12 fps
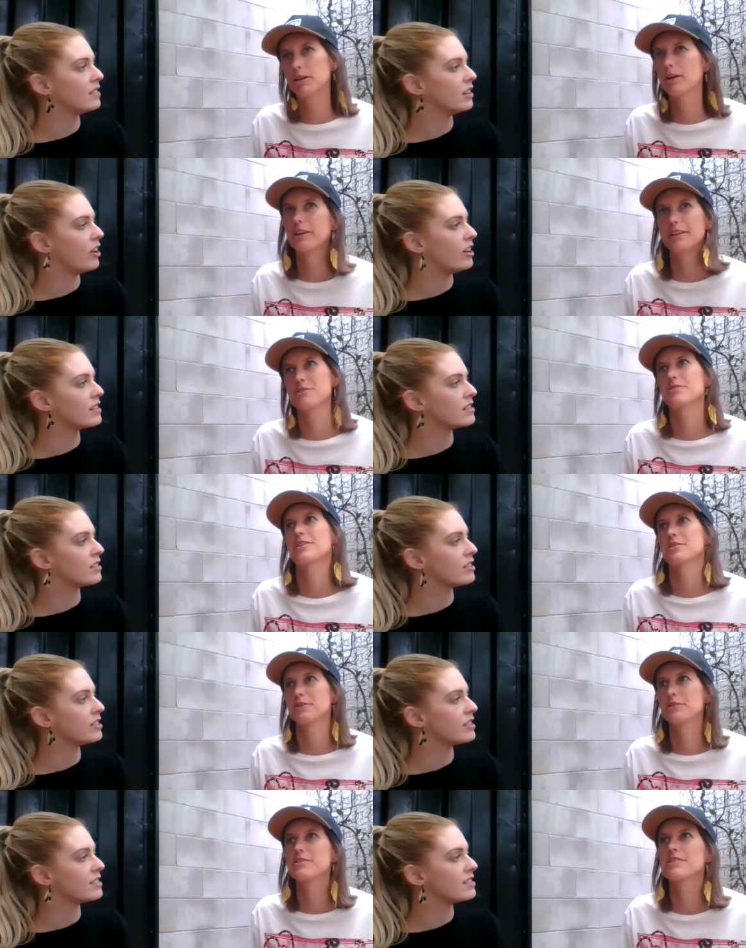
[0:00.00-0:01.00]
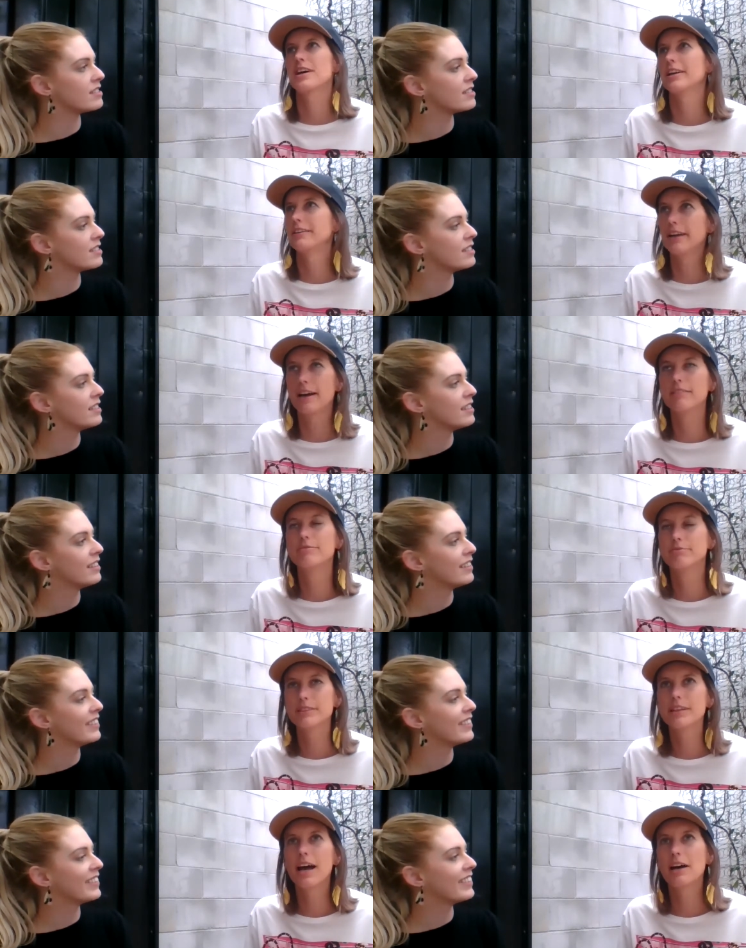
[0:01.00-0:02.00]
Speaker 1: on instructional solutions. Design. Yeah.
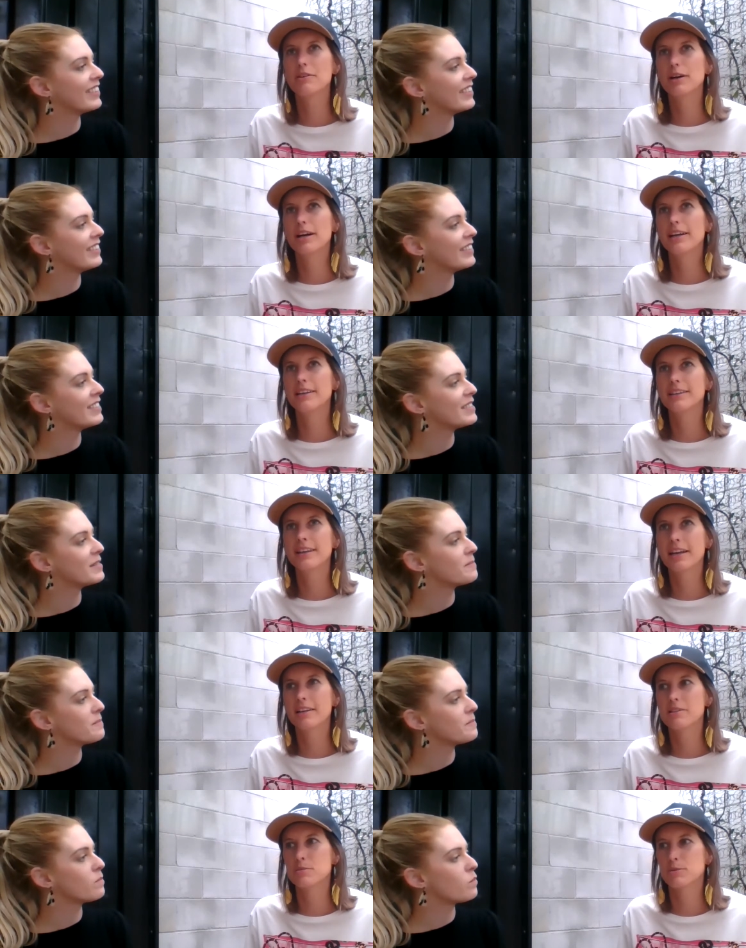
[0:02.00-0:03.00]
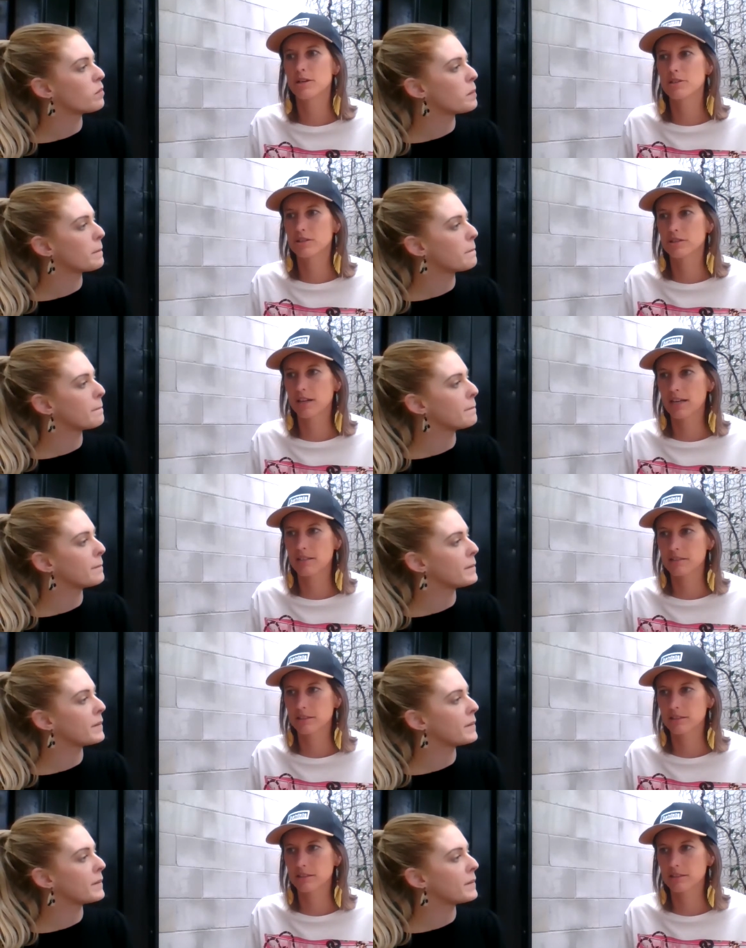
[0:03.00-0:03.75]
How do I get inspiration as an